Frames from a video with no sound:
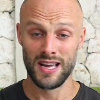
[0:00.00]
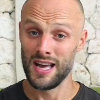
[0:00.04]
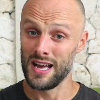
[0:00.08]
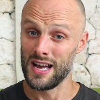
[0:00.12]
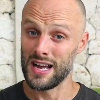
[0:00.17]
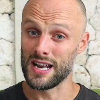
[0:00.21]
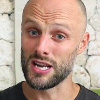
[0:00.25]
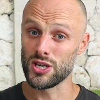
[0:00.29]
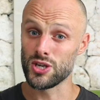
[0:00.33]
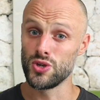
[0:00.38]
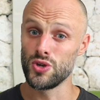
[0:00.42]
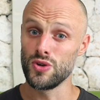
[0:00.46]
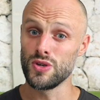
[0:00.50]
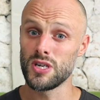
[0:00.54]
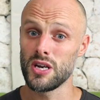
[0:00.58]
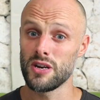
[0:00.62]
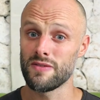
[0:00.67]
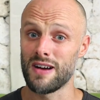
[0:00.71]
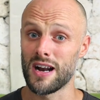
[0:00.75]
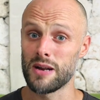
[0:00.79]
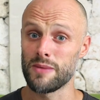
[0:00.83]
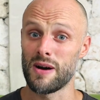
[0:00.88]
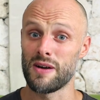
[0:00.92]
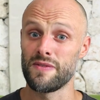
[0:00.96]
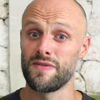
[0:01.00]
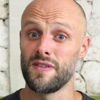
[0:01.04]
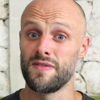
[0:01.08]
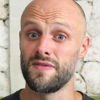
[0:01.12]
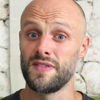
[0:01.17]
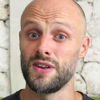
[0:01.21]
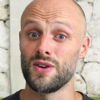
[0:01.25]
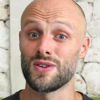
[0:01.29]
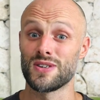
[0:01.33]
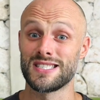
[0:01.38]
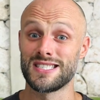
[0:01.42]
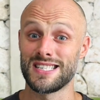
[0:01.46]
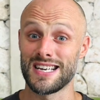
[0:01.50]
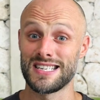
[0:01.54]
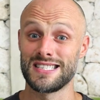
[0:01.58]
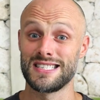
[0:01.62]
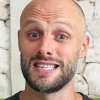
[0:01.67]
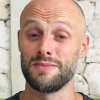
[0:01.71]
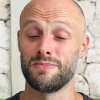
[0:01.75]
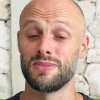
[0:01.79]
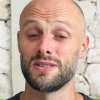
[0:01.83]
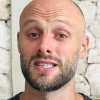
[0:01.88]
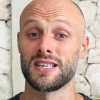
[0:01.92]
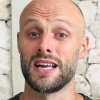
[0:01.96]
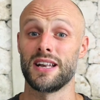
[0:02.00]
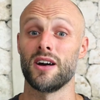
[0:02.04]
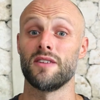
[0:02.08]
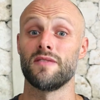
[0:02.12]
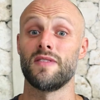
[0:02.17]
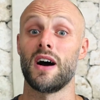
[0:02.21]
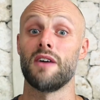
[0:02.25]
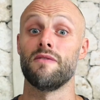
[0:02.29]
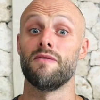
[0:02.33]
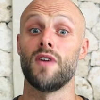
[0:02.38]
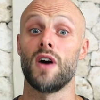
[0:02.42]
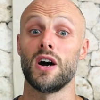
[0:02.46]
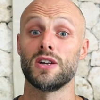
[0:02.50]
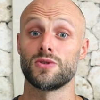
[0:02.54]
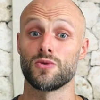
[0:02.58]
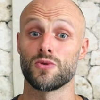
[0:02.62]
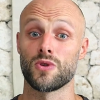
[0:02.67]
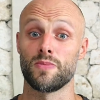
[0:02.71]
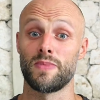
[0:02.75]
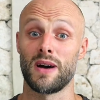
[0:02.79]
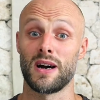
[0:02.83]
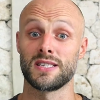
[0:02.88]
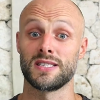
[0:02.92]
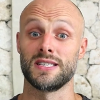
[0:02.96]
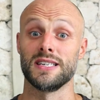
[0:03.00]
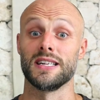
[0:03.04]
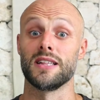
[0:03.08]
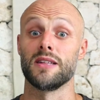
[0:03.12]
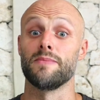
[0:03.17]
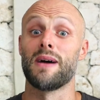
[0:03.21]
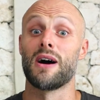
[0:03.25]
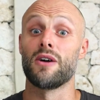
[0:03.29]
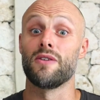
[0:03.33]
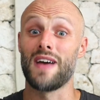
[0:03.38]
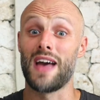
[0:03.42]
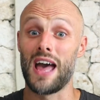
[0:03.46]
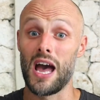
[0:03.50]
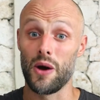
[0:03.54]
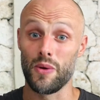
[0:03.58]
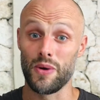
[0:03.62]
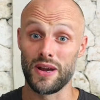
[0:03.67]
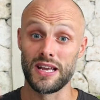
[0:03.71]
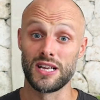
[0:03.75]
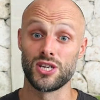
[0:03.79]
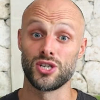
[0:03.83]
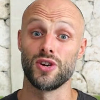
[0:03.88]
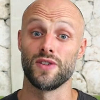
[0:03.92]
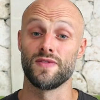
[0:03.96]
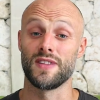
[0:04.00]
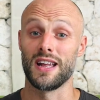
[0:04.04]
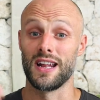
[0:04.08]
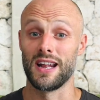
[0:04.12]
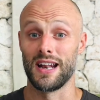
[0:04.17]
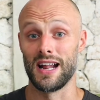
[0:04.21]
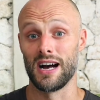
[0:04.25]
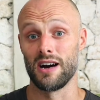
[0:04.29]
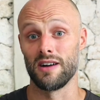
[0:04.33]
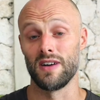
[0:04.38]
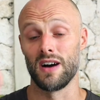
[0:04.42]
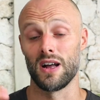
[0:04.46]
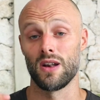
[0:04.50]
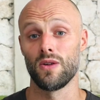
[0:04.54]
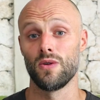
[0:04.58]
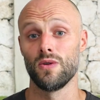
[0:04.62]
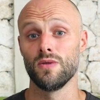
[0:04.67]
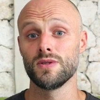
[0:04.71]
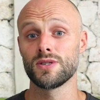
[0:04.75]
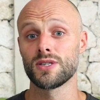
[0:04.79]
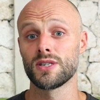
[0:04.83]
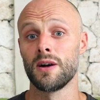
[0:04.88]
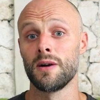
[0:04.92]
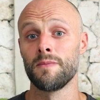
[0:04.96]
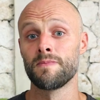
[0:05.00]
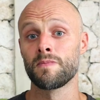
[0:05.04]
And that's usually around about 50 or 60% of our vital capacity, the amount of air we can shift in and out of our lungs,